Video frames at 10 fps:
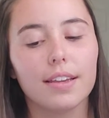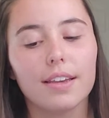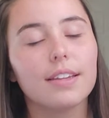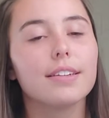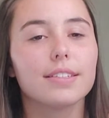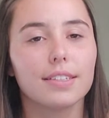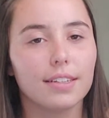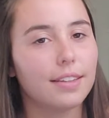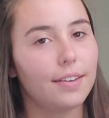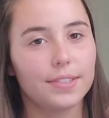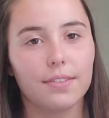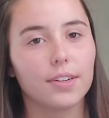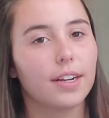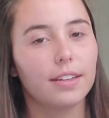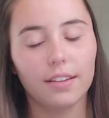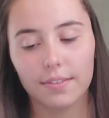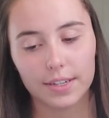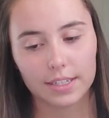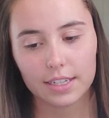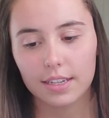It is a lifesaver. I
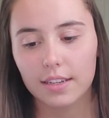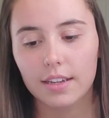love it.